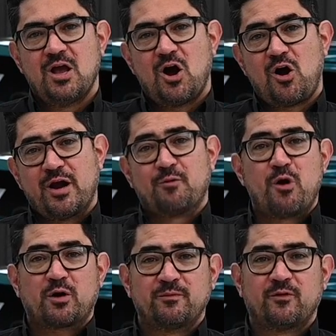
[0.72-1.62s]
Hi and
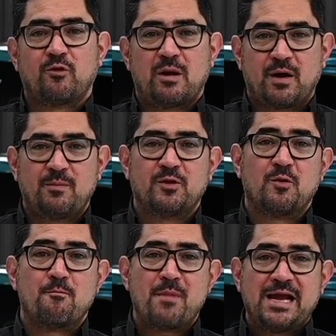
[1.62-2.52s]
welcome to the wrap-up of the
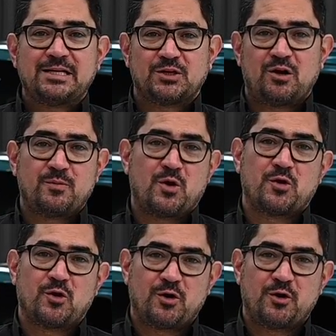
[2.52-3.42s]
May timed
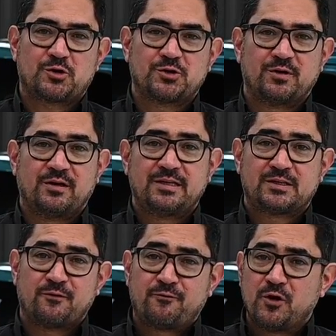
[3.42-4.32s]
online auction. This
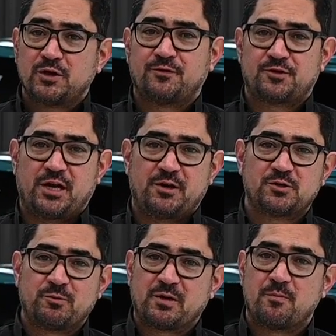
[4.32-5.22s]
is a first for
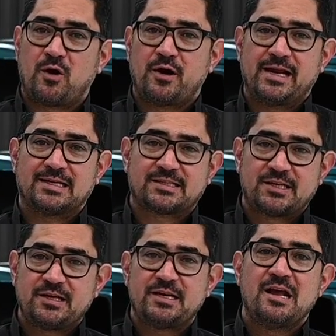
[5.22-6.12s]
Shannons. We combined our
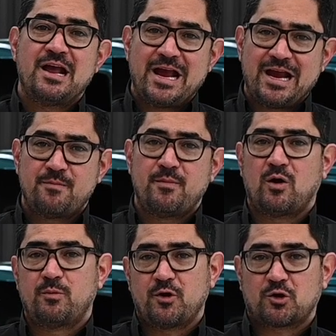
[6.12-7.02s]
Sydney and
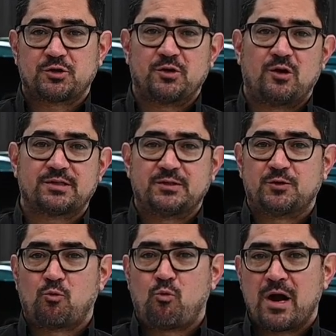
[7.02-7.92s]
Melbourne auction lots
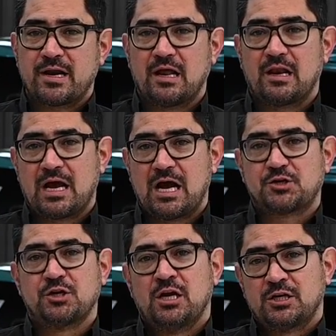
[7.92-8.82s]
into one
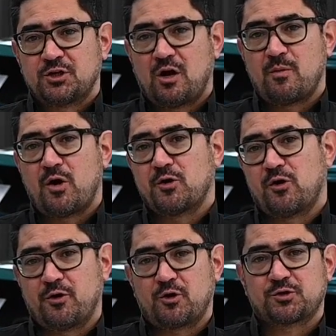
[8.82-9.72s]
large time
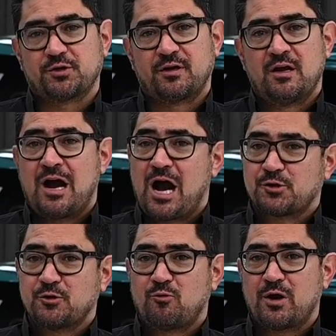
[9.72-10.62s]
online auction.
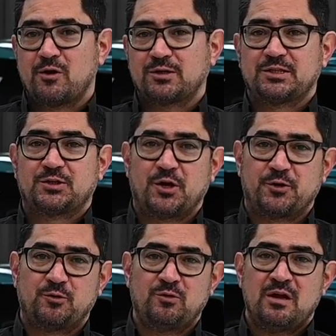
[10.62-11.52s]
101 lots in
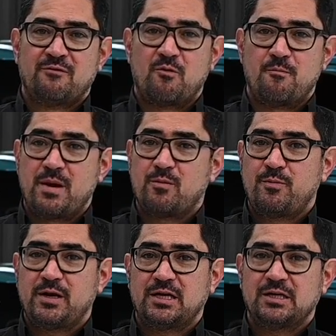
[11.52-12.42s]
total, from
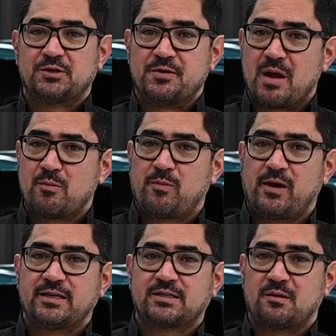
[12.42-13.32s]
memorabilia to number
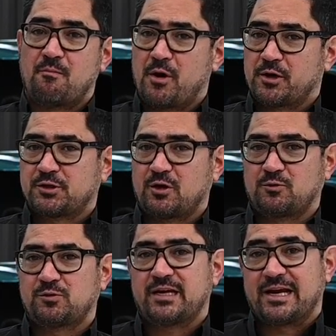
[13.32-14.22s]
plates,
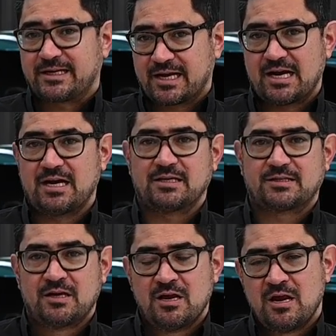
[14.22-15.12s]
motorcycles and
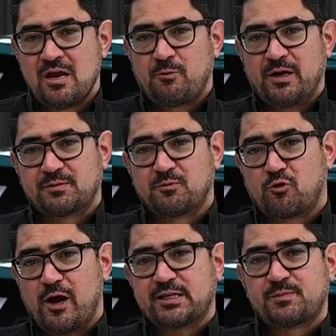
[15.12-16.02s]
cars. We had some
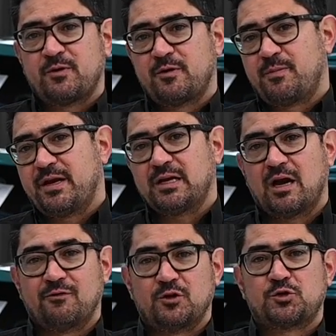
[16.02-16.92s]
great spirited bidding
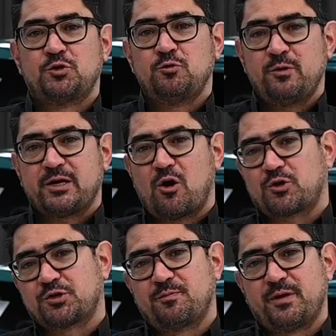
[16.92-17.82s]
over the 2-week
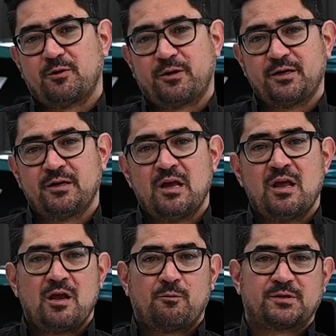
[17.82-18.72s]
auction period
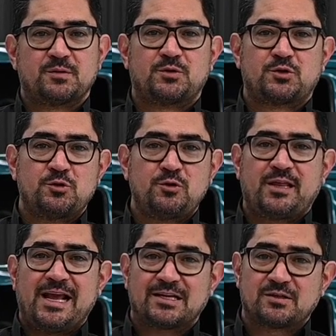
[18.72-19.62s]
with some
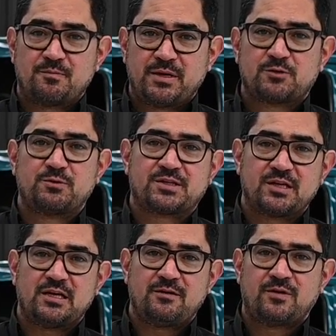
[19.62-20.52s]
2,000 bids
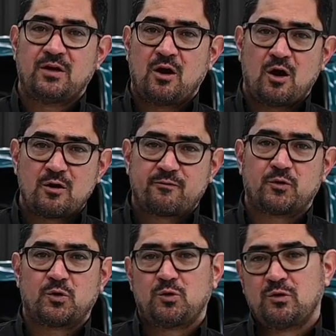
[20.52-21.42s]
received
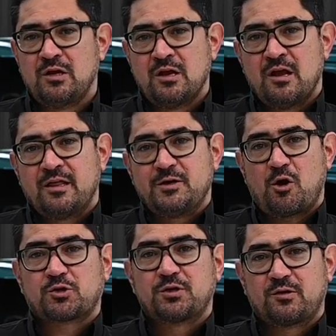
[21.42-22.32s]
overall. The
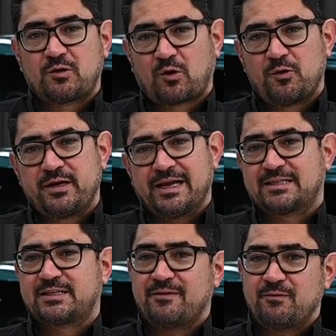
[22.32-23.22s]
auction concluding at
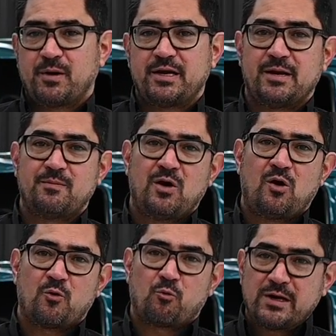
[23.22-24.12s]
7 p.m.
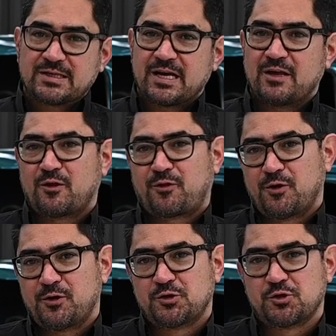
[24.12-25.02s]
on Wednesday the
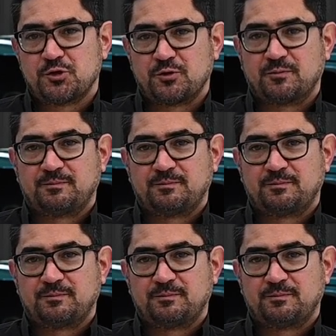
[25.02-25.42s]
3rd of June.